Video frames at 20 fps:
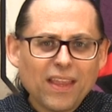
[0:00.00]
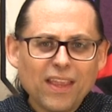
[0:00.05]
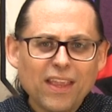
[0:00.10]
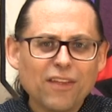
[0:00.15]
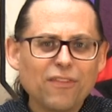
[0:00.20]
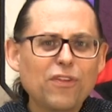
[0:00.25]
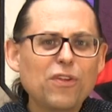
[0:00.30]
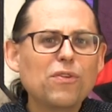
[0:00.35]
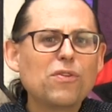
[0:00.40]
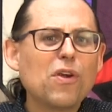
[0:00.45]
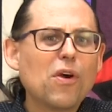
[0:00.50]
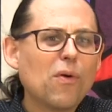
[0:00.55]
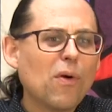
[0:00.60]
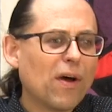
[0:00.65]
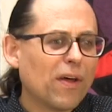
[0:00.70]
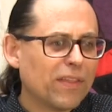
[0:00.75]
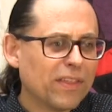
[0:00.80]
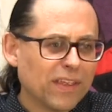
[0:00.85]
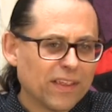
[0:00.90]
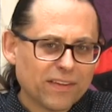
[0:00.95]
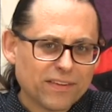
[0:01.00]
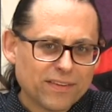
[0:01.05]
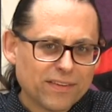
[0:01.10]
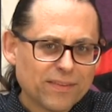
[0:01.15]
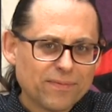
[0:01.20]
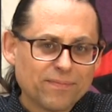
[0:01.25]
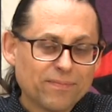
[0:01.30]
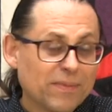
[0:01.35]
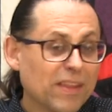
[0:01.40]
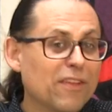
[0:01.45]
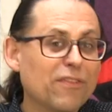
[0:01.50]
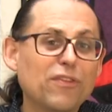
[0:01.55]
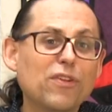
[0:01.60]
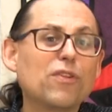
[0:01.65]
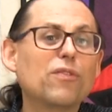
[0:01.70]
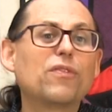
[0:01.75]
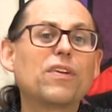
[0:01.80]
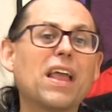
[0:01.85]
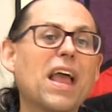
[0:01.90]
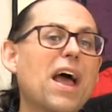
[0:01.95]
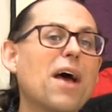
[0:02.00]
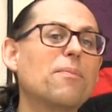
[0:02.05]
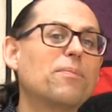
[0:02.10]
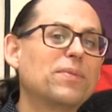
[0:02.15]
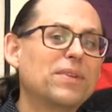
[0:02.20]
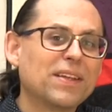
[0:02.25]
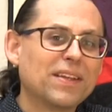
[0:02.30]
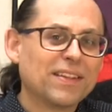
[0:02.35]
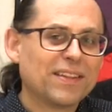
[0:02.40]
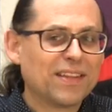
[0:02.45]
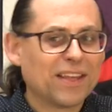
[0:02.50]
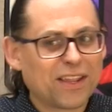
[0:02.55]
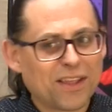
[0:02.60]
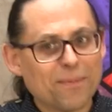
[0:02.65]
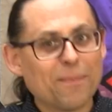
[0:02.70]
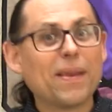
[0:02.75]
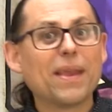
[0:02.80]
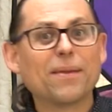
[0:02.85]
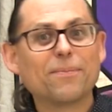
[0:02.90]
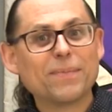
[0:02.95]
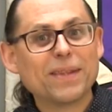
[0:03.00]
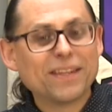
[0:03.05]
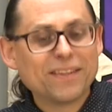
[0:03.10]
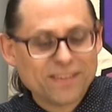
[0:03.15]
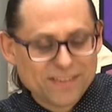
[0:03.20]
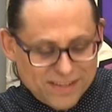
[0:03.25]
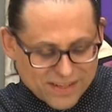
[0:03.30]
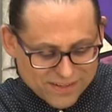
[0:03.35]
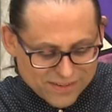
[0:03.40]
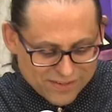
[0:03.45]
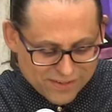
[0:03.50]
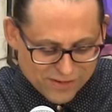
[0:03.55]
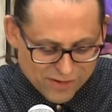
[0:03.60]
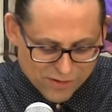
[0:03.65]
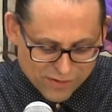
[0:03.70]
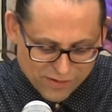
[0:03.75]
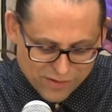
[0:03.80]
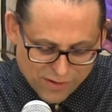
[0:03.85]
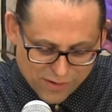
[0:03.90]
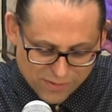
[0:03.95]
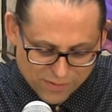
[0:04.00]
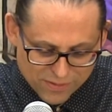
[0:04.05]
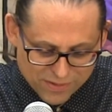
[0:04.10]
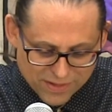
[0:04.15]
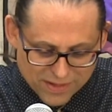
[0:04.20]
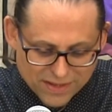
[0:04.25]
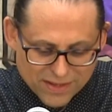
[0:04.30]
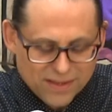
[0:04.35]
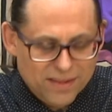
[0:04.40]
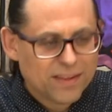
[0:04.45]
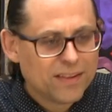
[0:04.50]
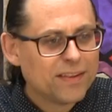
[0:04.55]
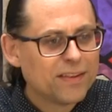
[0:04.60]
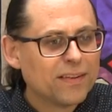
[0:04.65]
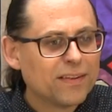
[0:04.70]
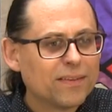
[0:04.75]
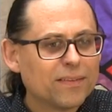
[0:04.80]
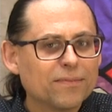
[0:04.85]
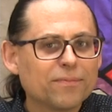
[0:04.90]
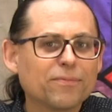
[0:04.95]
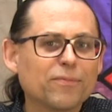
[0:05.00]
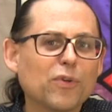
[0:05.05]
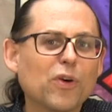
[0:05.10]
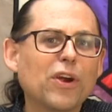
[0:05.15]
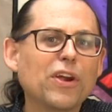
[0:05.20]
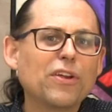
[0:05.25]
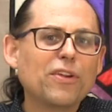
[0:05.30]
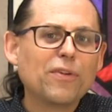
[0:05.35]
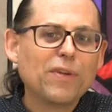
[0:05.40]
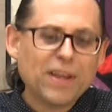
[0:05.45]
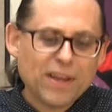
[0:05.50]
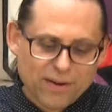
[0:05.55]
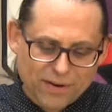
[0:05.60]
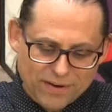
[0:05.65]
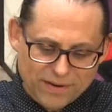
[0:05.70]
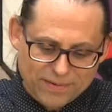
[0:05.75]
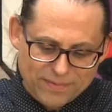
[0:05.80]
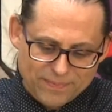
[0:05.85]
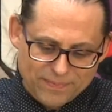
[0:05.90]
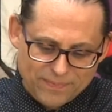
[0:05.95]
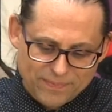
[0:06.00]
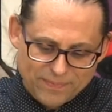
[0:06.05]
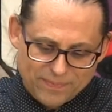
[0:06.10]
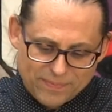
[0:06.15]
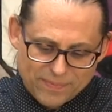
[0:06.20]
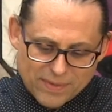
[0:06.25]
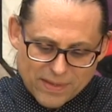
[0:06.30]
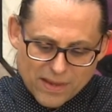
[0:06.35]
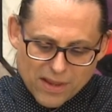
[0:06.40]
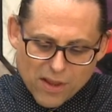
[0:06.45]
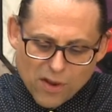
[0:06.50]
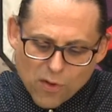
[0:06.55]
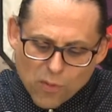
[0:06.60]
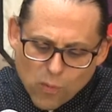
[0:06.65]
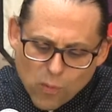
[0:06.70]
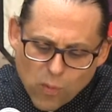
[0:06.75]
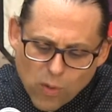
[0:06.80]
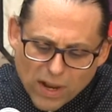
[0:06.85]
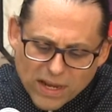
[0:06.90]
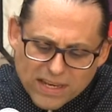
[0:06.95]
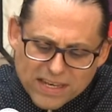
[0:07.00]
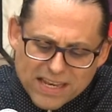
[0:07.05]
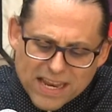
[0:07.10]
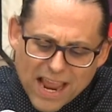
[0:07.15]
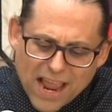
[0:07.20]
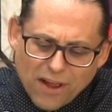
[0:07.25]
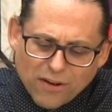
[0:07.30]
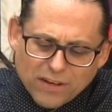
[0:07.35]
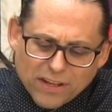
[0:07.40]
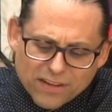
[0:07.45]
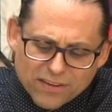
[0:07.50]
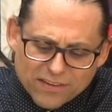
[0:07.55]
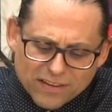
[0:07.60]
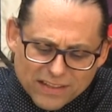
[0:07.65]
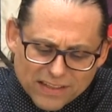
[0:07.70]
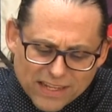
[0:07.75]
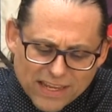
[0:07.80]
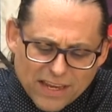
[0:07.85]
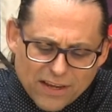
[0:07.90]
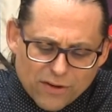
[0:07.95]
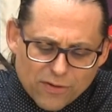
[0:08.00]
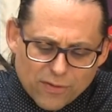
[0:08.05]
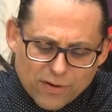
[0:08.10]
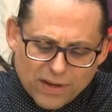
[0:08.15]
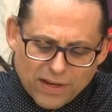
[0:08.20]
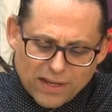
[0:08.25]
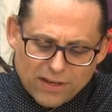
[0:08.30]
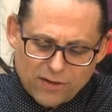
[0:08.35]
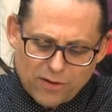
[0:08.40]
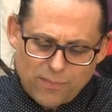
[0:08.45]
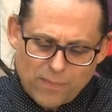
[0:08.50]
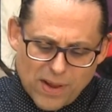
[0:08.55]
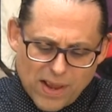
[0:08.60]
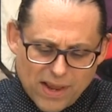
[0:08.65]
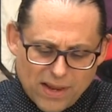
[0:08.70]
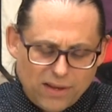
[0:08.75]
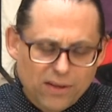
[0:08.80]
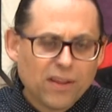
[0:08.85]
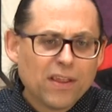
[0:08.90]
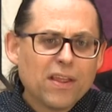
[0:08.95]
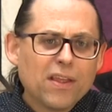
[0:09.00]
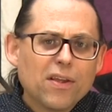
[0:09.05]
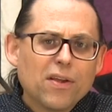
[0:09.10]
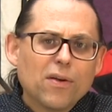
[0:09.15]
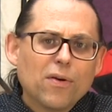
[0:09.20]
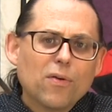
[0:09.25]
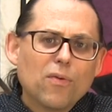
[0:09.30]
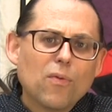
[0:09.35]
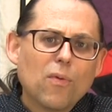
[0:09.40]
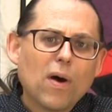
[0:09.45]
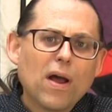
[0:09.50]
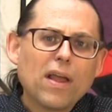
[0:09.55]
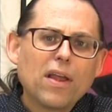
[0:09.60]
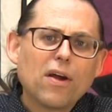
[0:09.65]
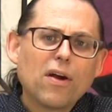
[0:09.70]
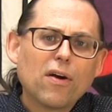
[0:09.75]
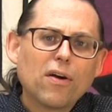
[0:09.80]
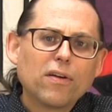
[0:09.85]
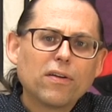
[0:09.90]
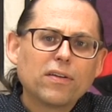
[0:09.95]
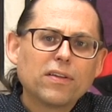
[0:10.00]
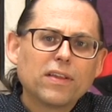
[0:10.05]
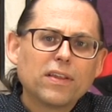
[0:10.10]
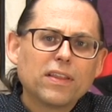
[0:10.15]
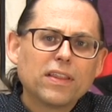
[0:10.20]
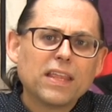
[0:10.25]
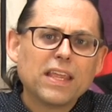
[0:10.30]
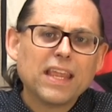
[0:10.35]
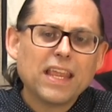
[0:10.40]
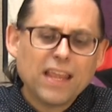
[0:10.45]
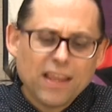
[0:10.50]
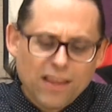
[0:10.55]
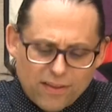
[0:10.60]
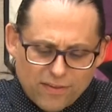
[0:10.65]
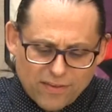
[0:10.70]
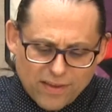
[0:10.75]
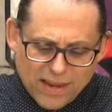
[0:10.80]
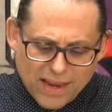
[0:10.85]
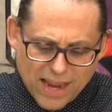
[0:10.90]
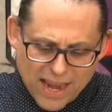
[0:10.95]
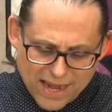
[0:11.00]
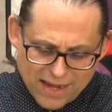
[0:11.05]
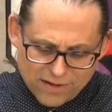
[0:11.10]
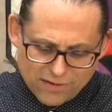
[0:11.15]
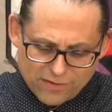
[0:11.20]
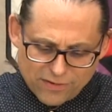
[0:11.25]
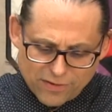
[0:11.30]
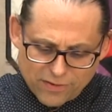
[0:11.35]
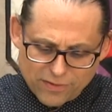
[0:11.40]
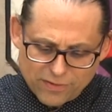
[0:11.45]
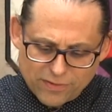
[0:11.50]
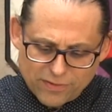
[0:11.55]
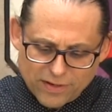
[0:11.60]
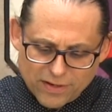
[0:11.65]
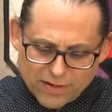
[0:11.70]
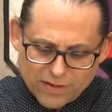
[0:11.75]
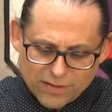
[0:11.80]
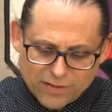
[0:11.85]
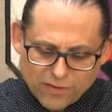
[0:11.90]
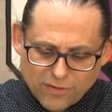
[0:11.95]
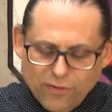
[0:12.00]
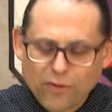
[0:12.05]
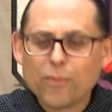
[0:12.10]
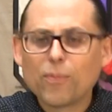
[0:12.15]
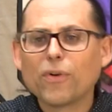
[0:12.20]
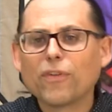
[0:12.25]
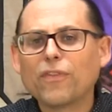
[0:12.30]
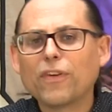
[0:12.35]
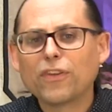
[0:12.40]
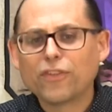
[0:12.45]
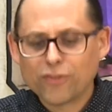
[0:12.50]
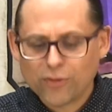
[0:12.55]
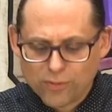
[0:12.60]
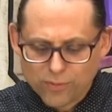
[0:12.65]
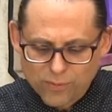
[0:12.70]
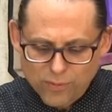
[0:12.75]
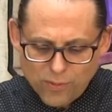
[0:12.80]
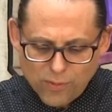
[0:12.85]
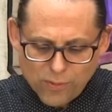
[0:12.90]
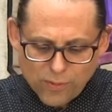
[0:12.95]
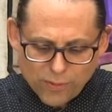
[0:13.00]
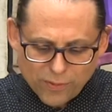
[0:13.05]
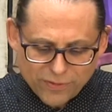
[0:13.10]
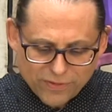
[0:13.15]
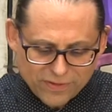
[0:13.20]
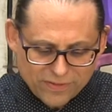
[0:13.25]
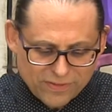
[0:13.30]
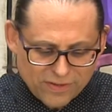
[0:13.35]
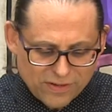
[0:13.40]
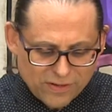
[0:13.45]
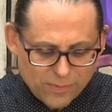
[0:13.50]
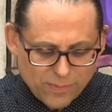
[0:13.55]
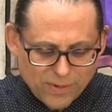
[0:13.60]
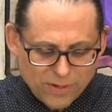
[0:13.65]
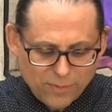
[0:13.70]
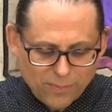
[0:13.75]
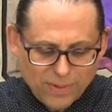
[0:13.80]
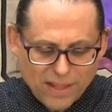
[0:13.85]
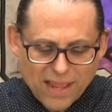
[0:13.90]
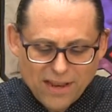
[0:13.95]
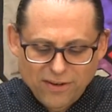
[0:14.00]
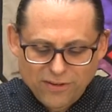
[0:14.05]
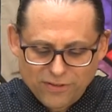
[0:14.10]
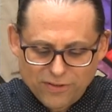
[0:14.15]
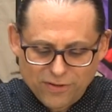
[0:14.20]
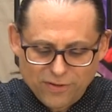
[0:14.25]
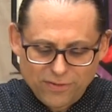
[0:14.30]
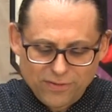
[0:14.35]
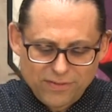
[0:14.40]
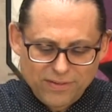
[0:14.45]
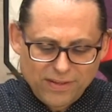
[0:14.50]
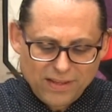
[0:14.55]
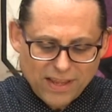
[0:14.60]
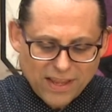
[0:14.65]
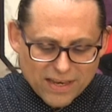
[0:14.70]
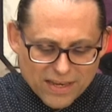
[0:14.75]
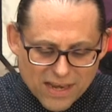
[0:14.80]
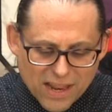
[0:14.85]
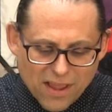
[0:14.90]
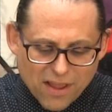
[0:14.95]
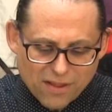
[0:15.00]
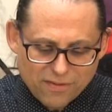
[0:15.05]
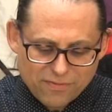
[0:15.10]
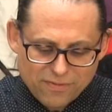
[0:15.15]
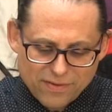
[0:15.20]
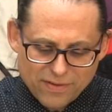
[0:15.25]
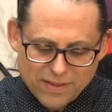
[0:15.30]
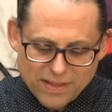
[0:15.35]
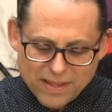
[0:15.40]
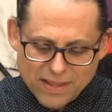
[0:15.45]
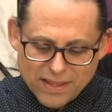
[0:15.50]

if you know all this, if you've kept the commandments since your youth, why are you here? What doubt is lingering in your mind? Why aren't the easy answers, the superficial rules and sentimental platitudes enough?